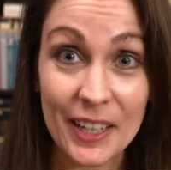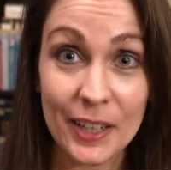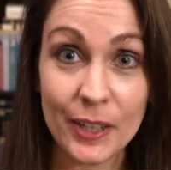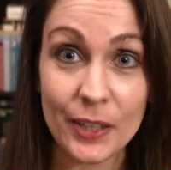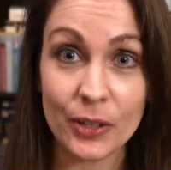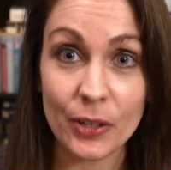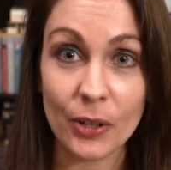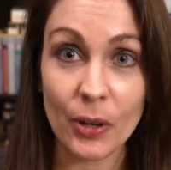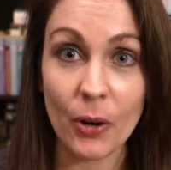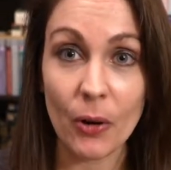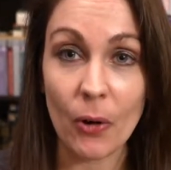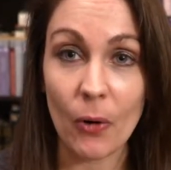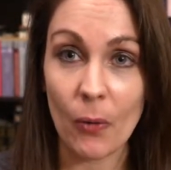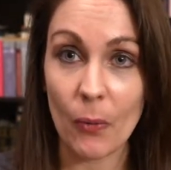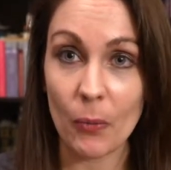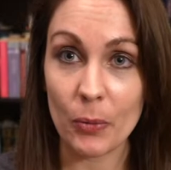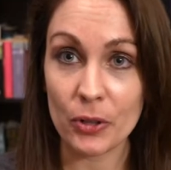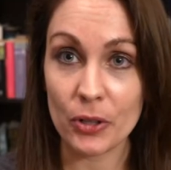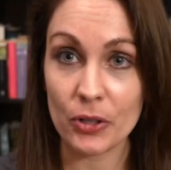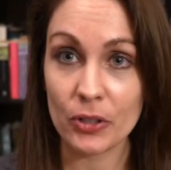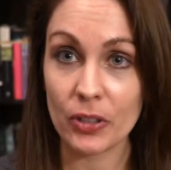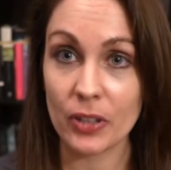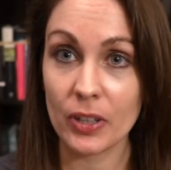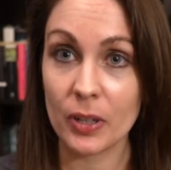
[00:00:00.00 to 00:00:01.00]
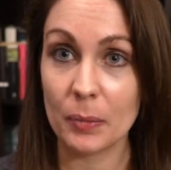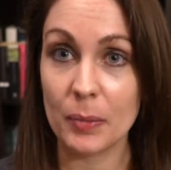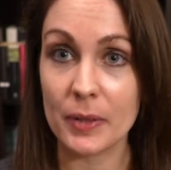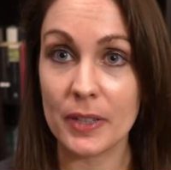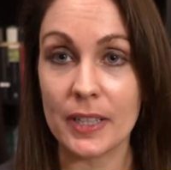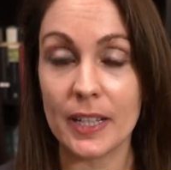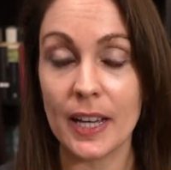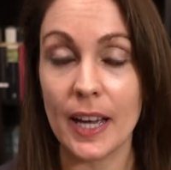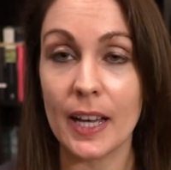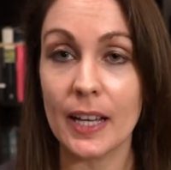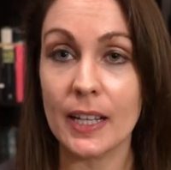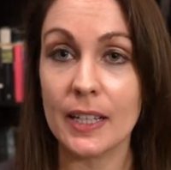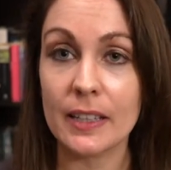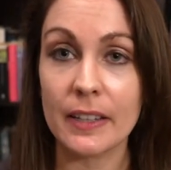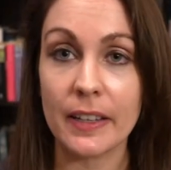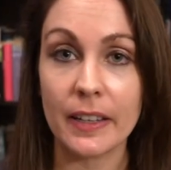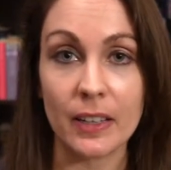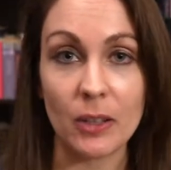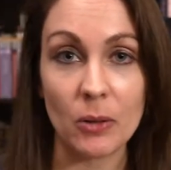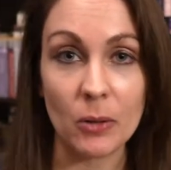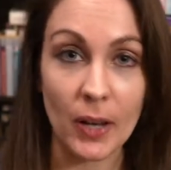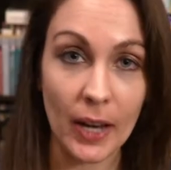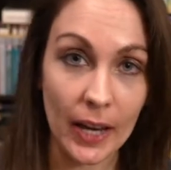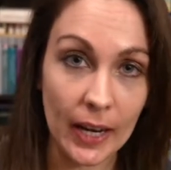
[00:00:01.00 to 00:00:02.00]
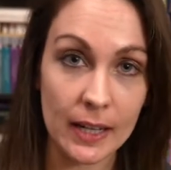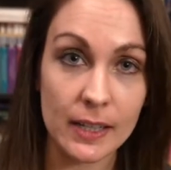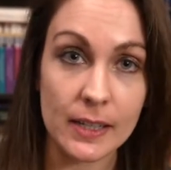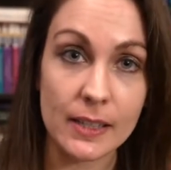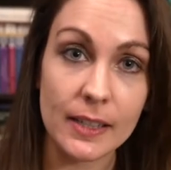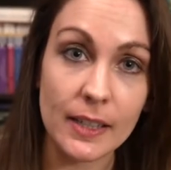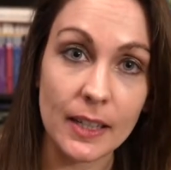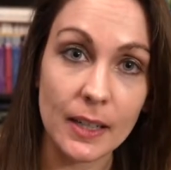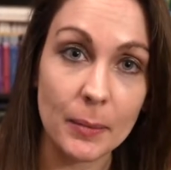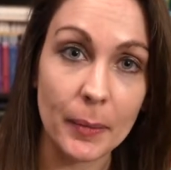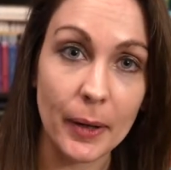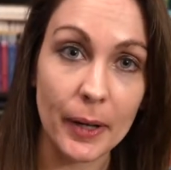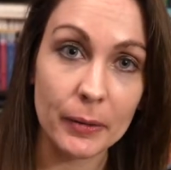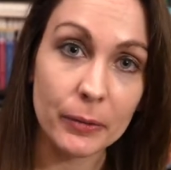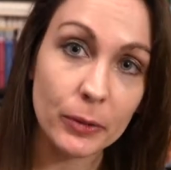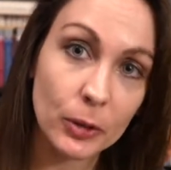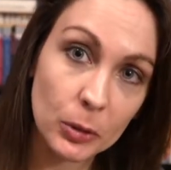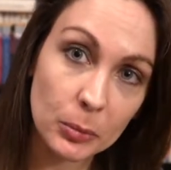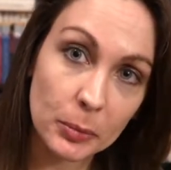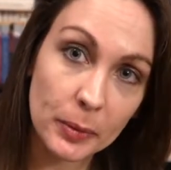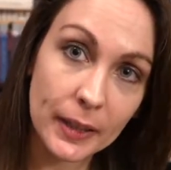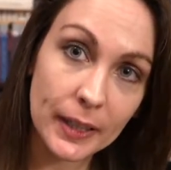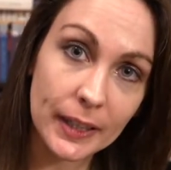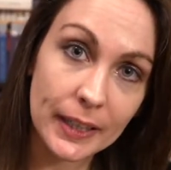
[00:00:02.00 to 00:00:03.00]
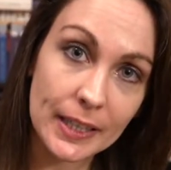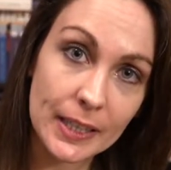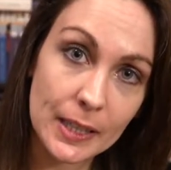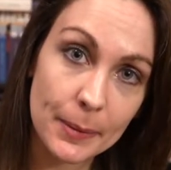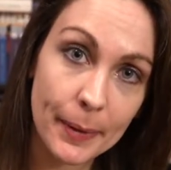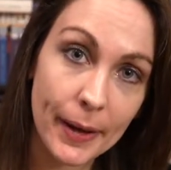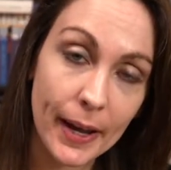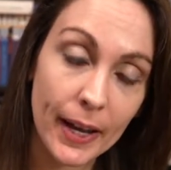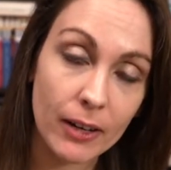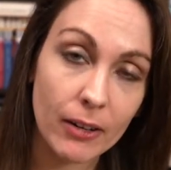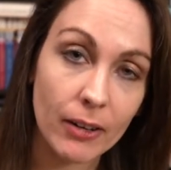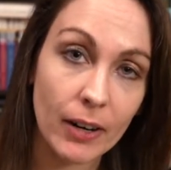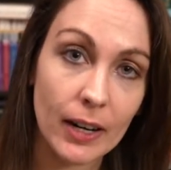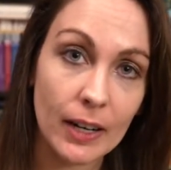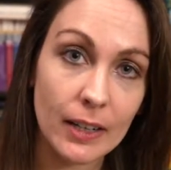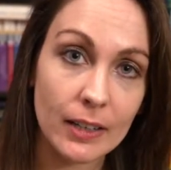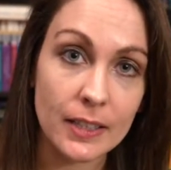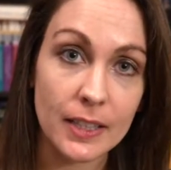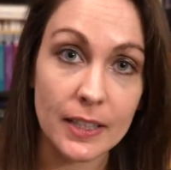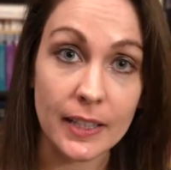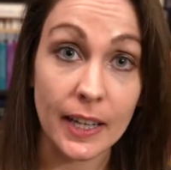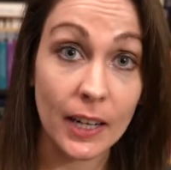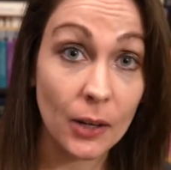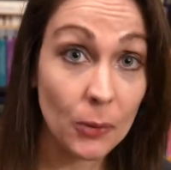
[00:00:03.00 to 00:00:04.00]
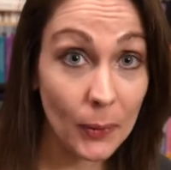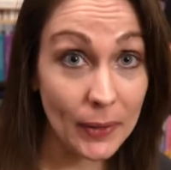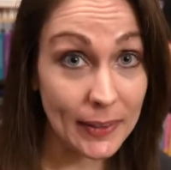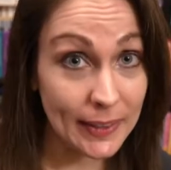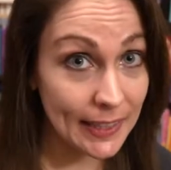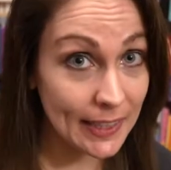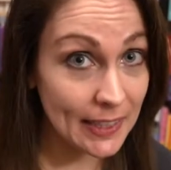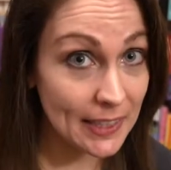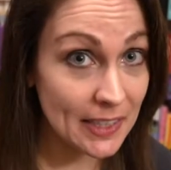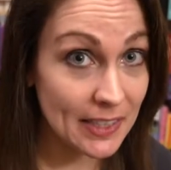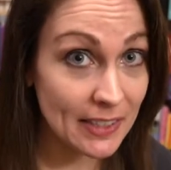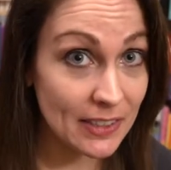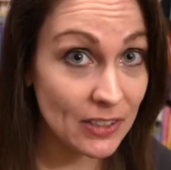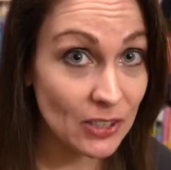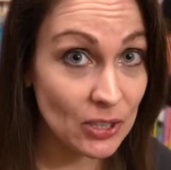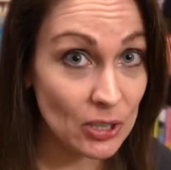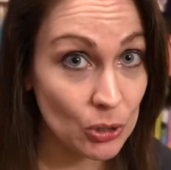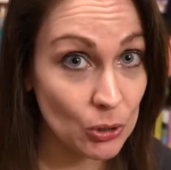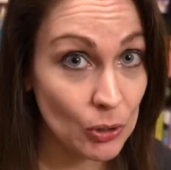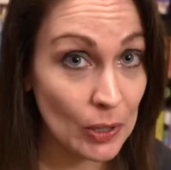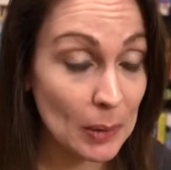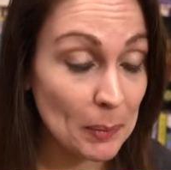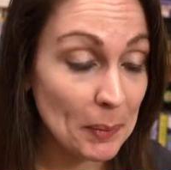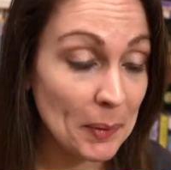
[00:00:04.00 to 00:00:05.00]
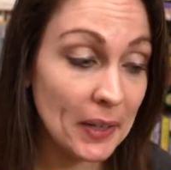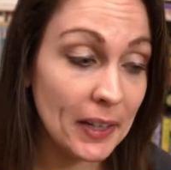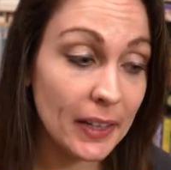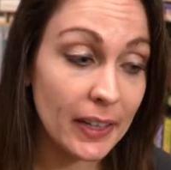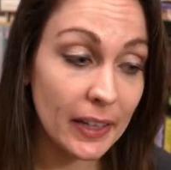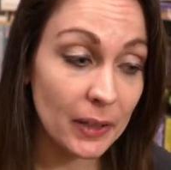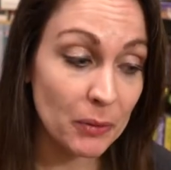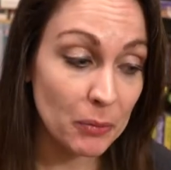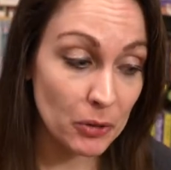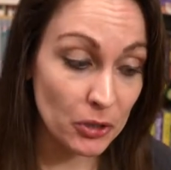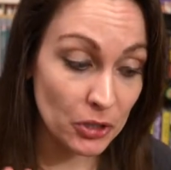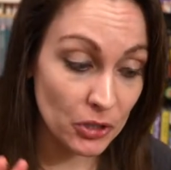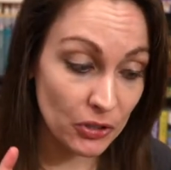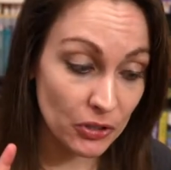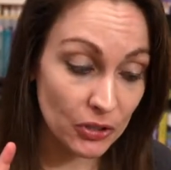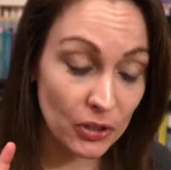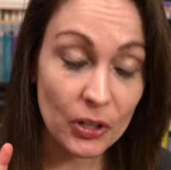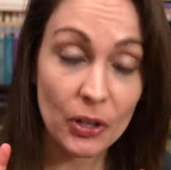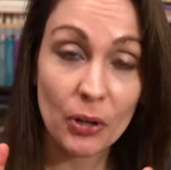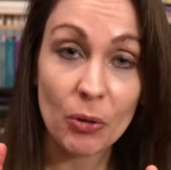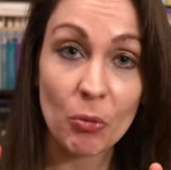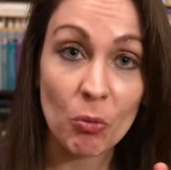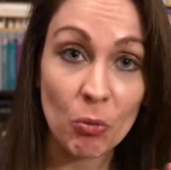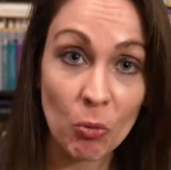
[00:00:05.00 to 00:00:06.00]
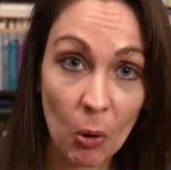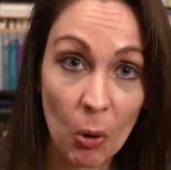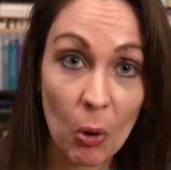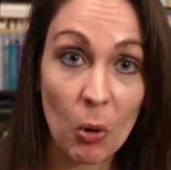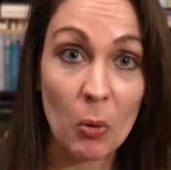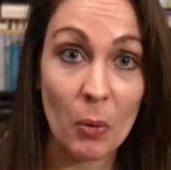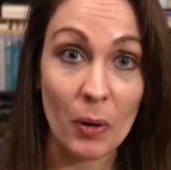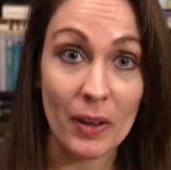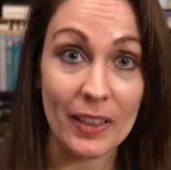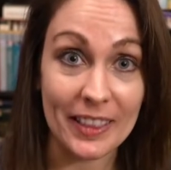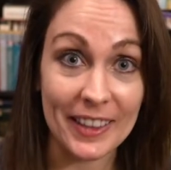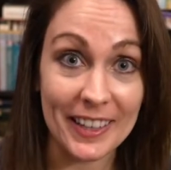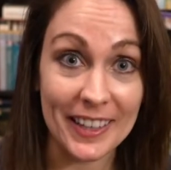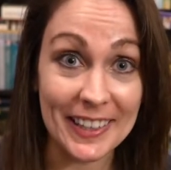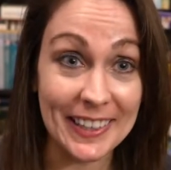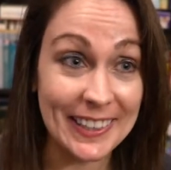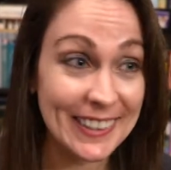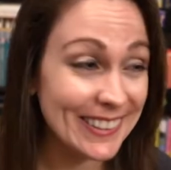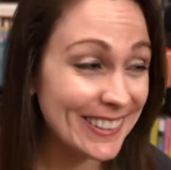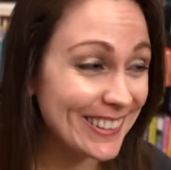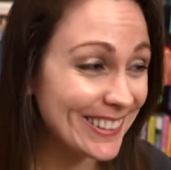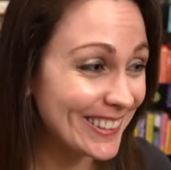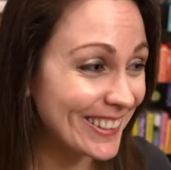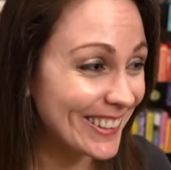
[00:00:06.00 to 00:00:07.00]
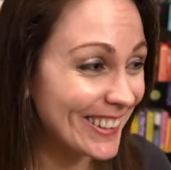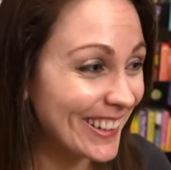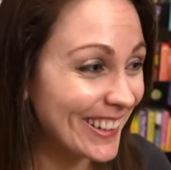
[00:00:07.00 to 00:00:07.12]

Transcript: So we're just gonna pretend that you can't see my Roomba in the background and that Gwenlyn isn't screaming, and we're just gonna roll with this.